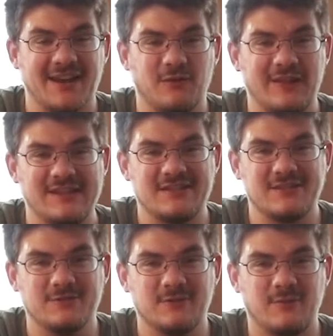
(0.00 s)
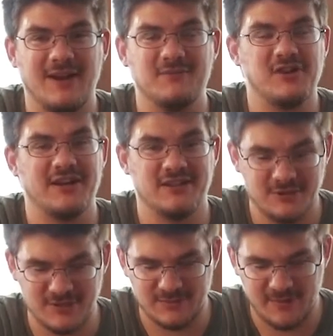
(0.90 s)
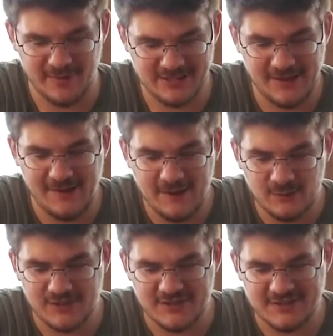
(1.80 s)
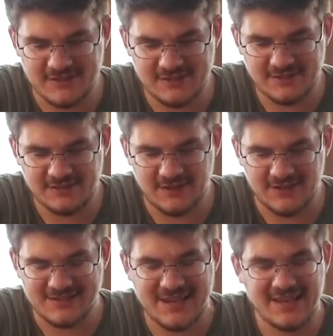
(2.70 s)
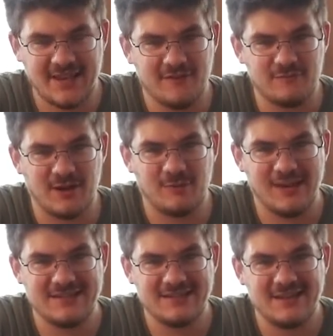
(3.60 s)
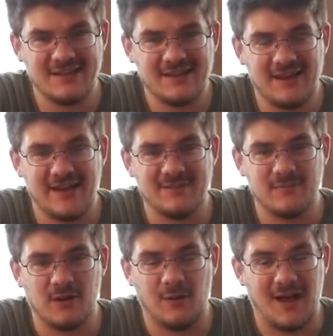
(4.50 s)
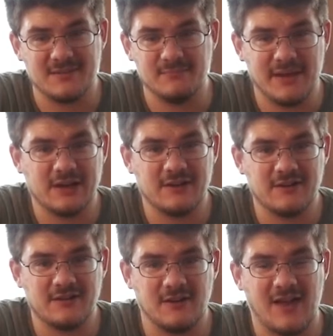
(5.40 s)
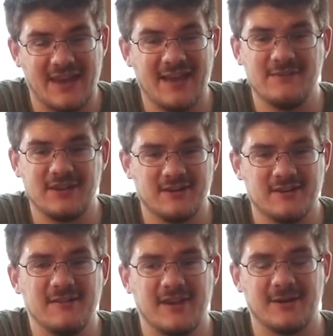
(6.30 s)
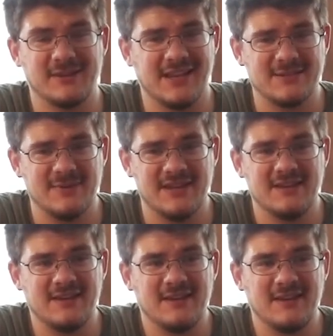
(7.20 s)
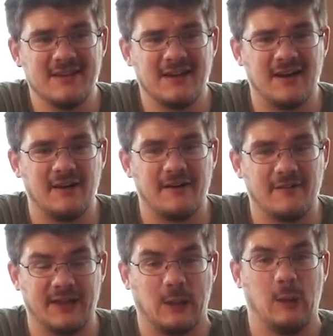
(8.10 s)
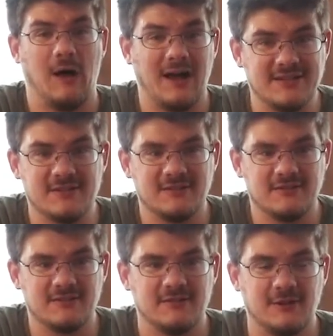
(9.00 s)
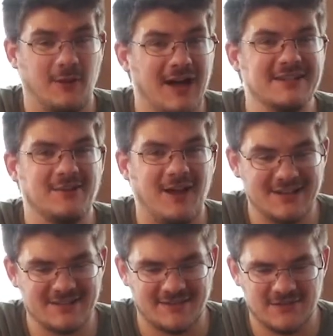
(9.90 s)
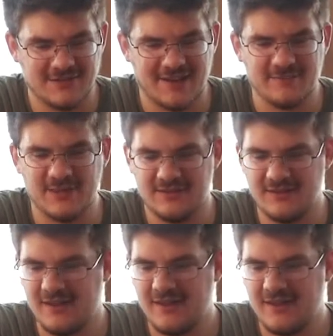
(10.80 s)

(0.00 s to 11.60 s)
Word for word: of relates to what I'm trying to do at the moment, which is take care of my weight. I am a lot bigger, a lot heavier than I would like to be, like a lot. I've just kind of been...